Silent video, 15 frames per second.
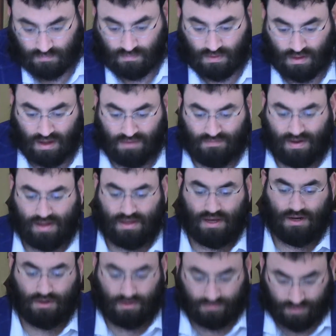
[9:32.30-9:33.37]

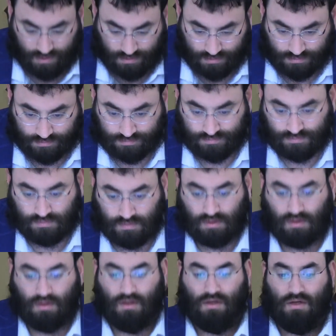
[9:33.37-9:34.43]
Avadia Novi.
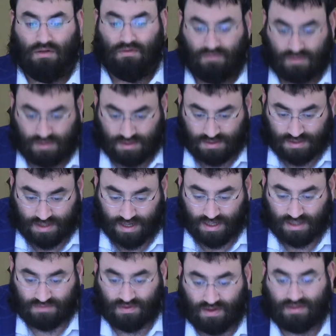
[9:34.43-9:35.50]
He
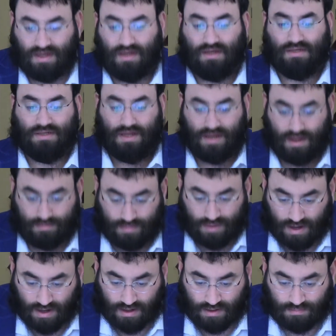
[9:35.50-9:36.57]
says, Valderach
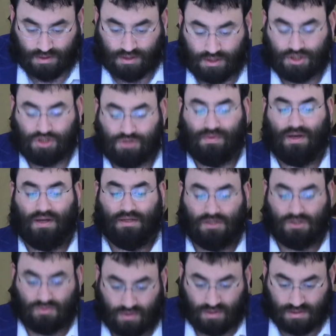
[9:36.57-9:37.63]
Zenemar b'Krishma. This
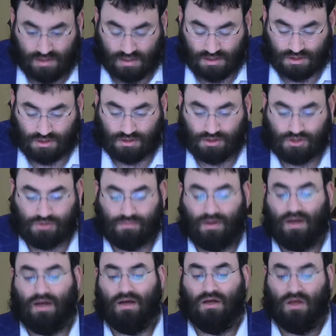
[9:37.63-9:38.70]
is what it says in Krishma.